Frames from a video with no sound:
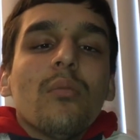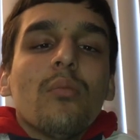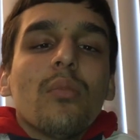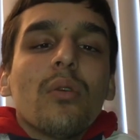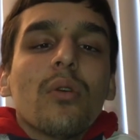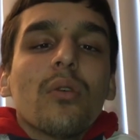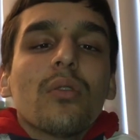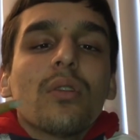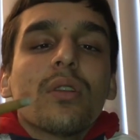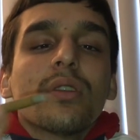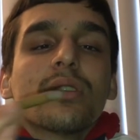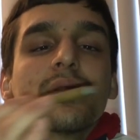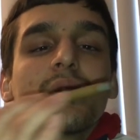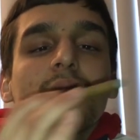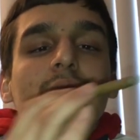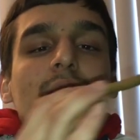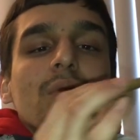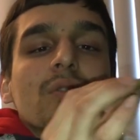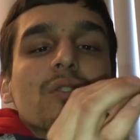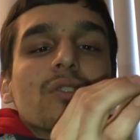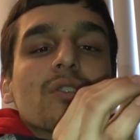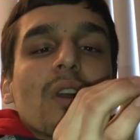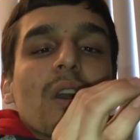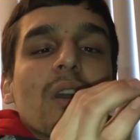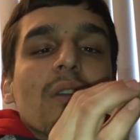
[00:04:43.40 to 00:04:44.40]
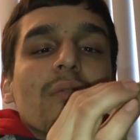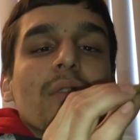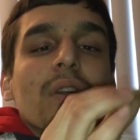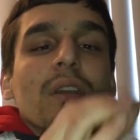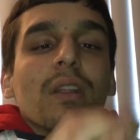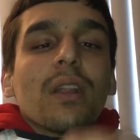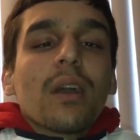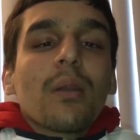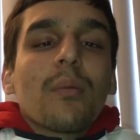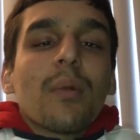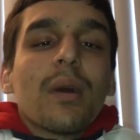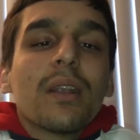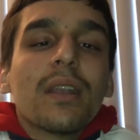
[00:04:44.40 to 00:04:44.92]
pull in someone's driveway,
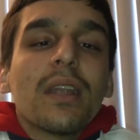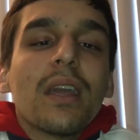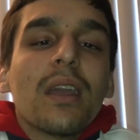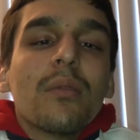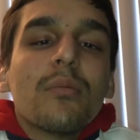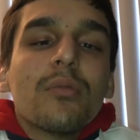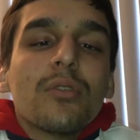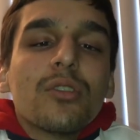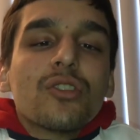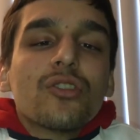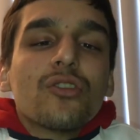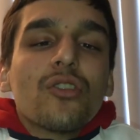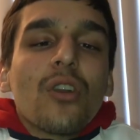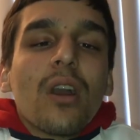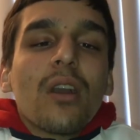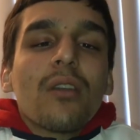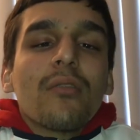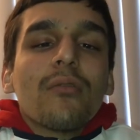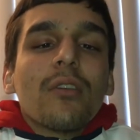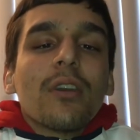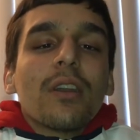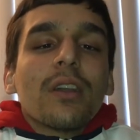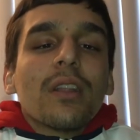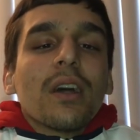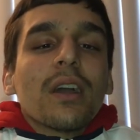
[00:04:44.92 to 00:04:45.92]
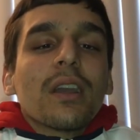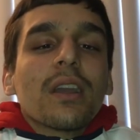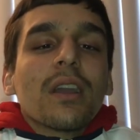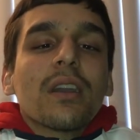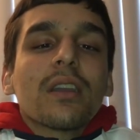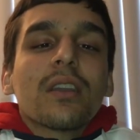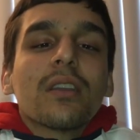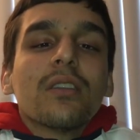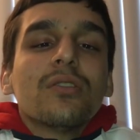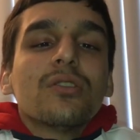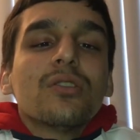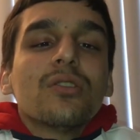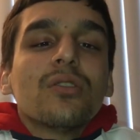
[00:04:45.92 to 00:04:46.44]
like my neighbor's driveway, like, I
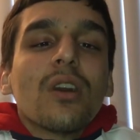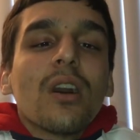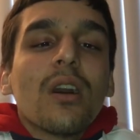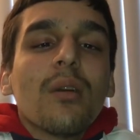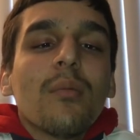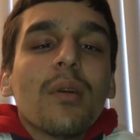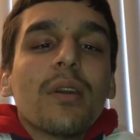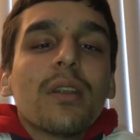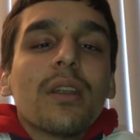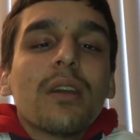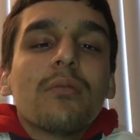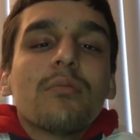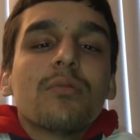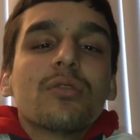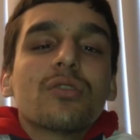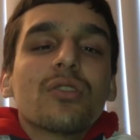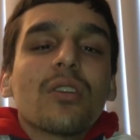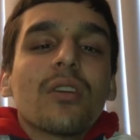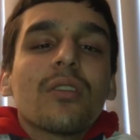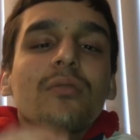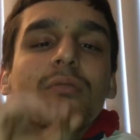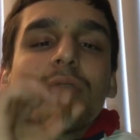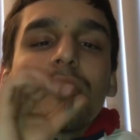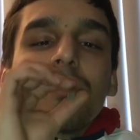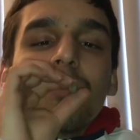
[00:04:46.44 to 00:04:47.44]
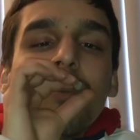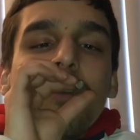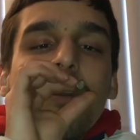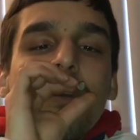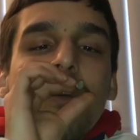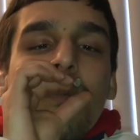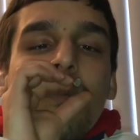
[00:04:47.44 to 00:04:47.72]
kid you not, my neighbor's driveway.